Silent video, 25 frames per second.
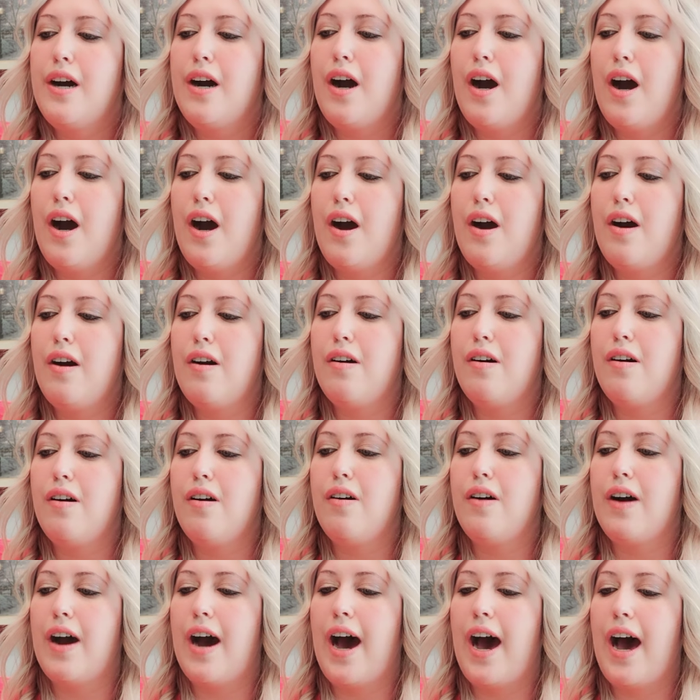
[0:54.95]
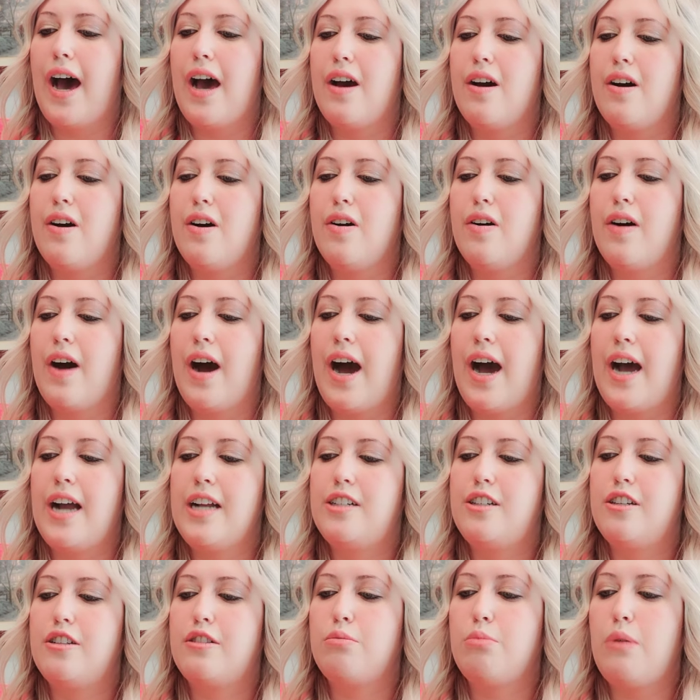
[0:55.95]
Oh, I
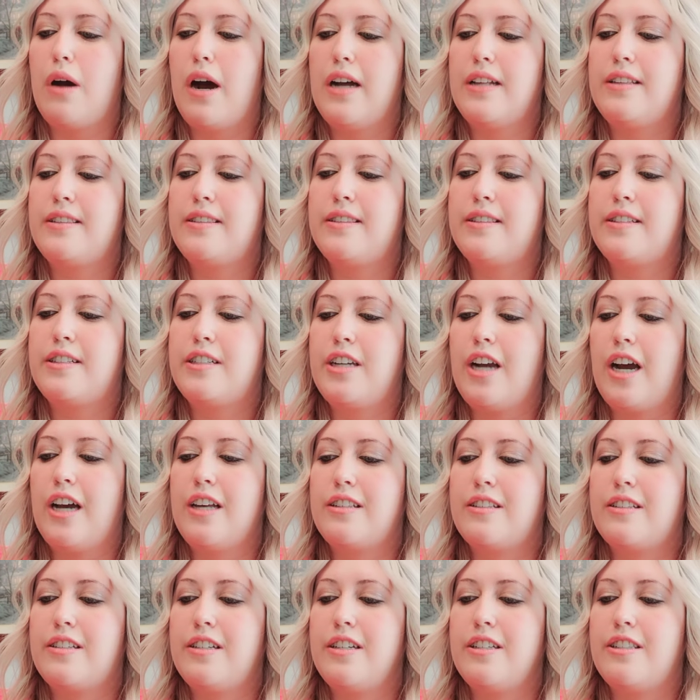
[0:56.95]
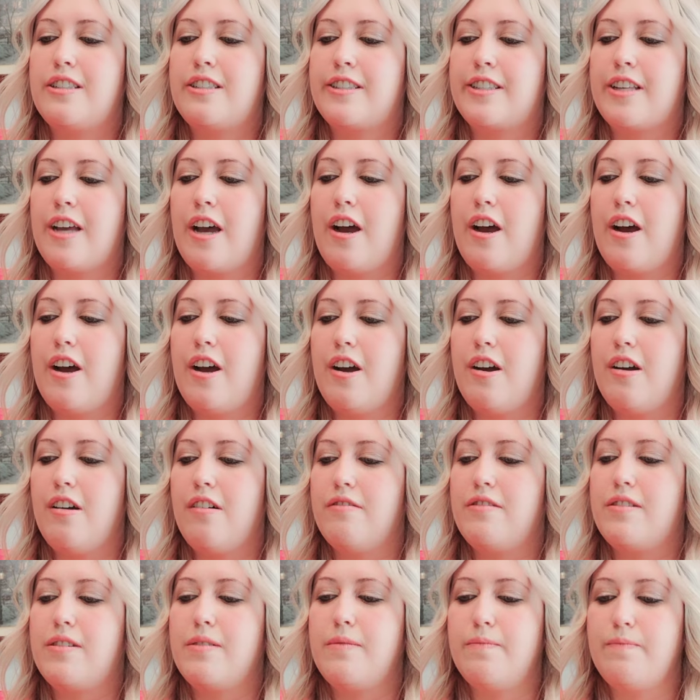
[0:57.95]
just want justice
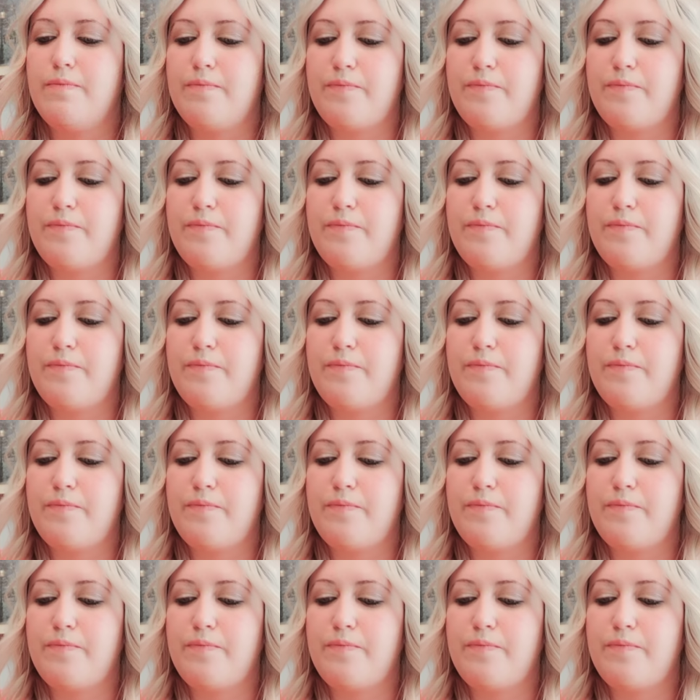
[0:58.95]
served.